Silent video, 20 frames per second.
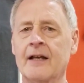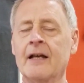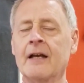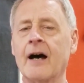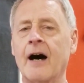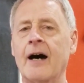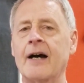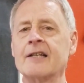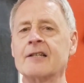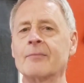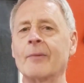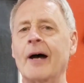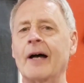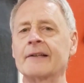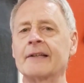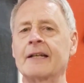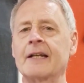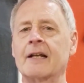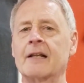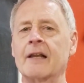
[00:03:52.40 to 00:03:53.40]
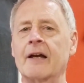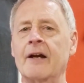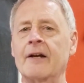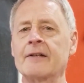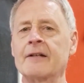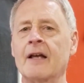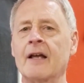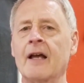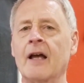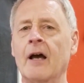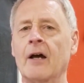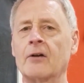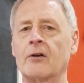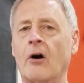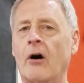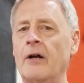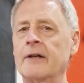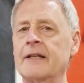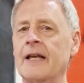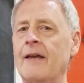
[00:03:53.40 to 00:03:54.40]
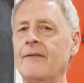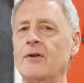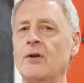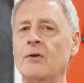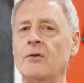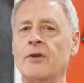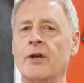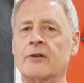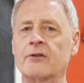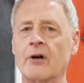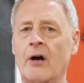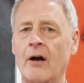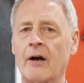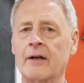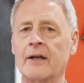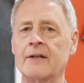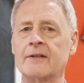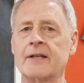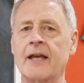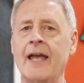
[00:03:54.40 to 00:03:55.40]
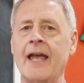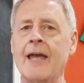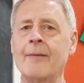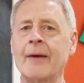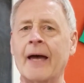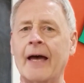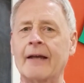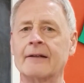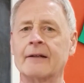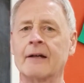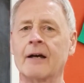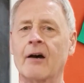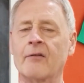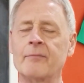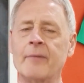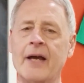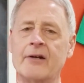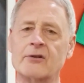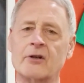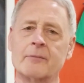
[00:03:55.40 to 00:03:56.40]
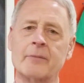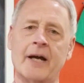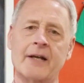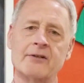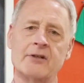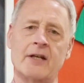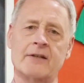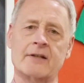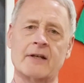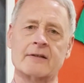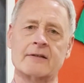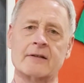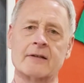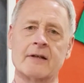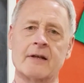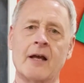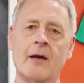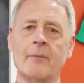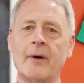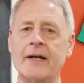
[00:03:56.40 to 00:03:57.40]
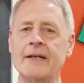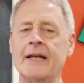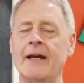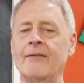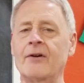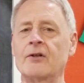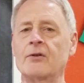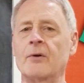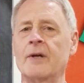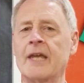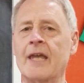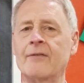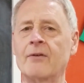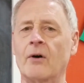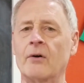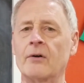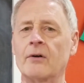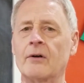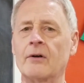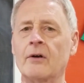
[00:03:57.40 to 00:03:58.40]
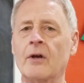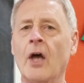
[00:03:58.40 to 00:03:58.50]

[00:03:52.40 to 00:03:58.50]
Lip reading: I smiled and declared, "God gave you the target to aim at of measuring by Jesus, by never doing evil.